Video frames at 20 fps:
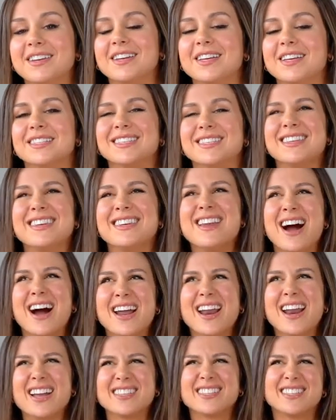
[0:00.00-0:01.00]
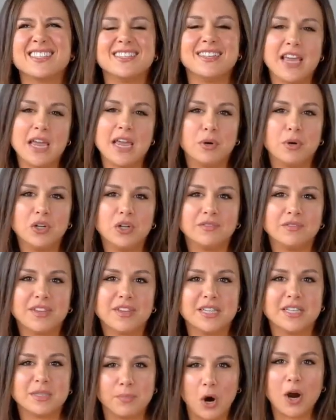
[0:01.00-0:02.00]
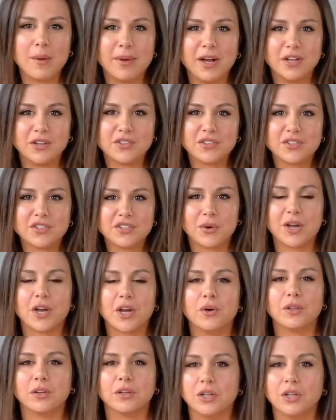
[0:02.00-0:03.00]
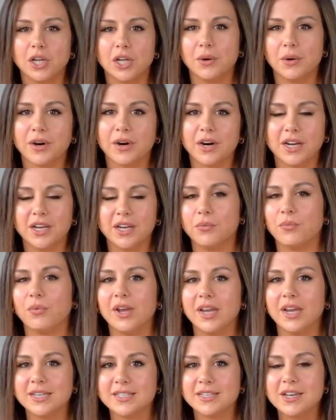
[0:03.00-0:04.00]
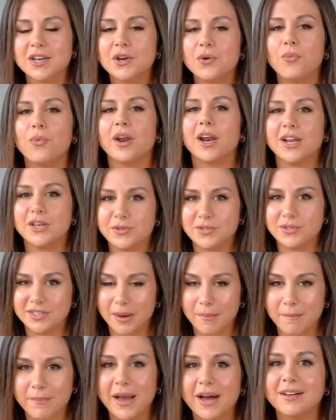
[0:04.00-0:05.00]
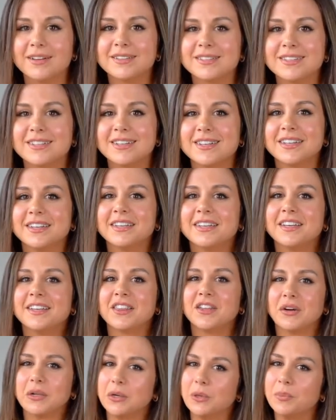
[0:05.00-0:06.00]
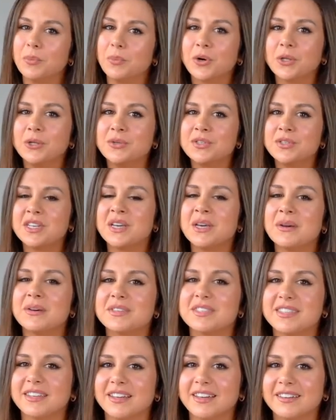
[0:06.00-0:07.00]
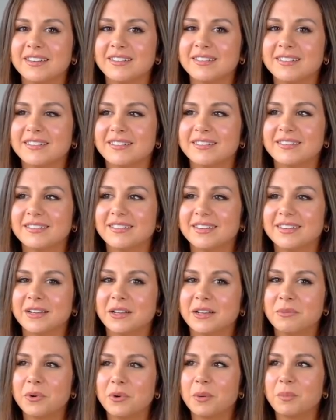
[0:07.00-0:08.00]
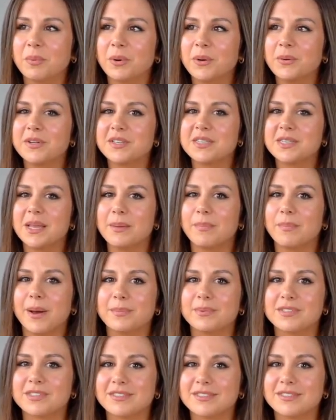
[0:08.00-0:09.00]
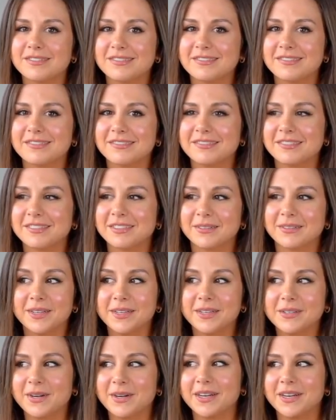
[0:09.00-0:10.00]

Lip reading: it's not as stable as barbells. So I go a little lower in weight when I use dumbbells. They're a little more loosey-goosey and a little more prone to slip-ups. I ain't trying